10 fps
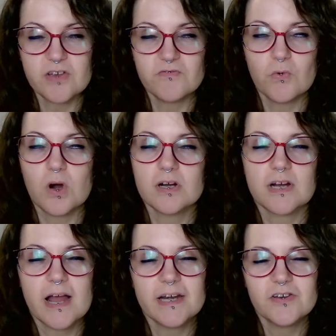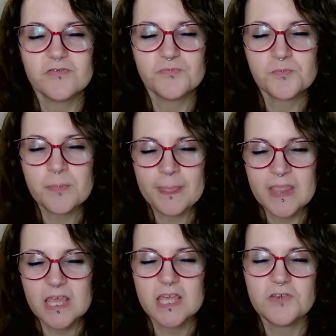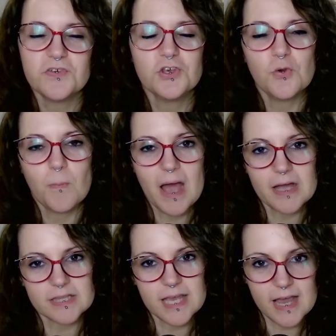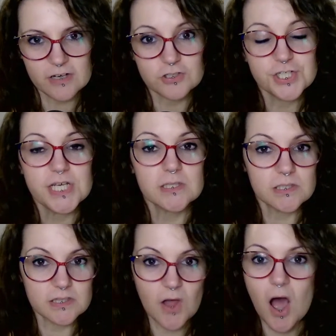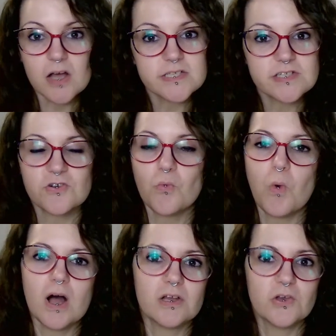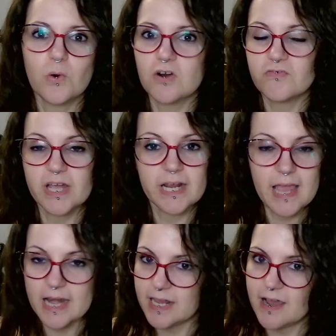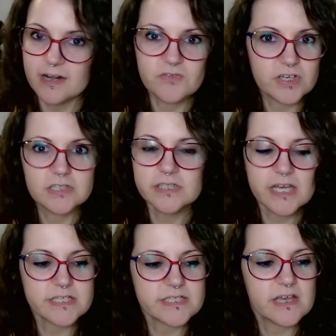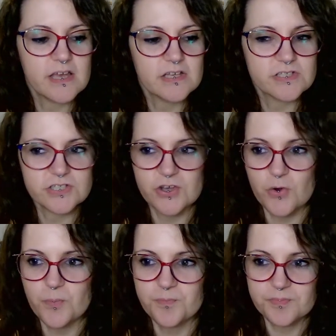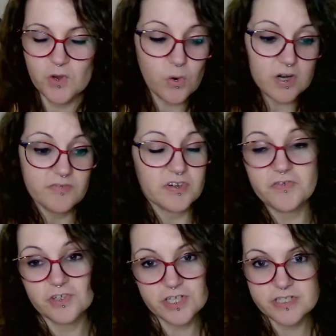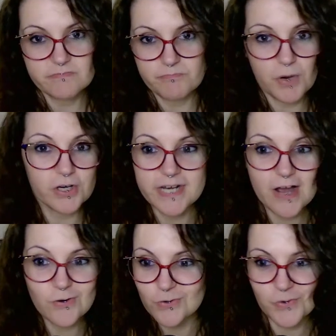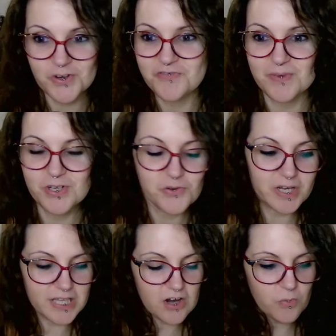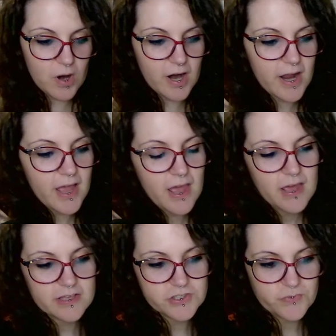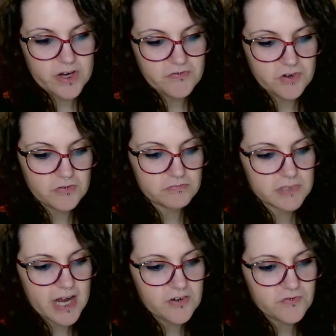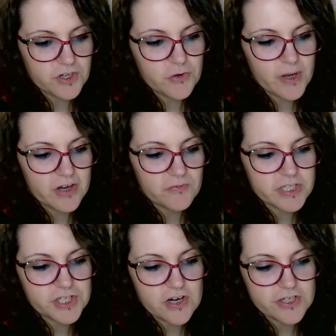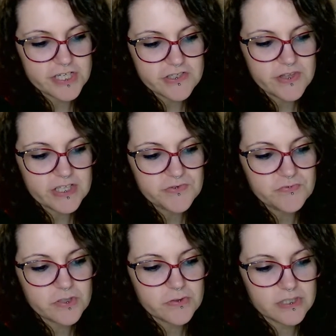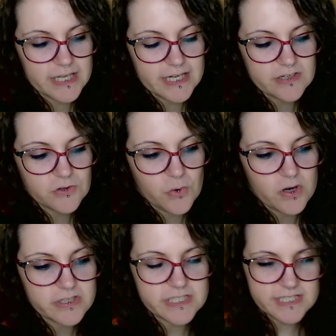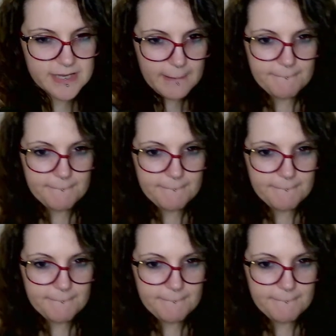for kind of giving you back the energy lost while you're fighting any kind of illness. So, or even if you're just burnt out or you've been doing a lot of work, it's great for kind of renewing and recharging. So that's rutilated quartz.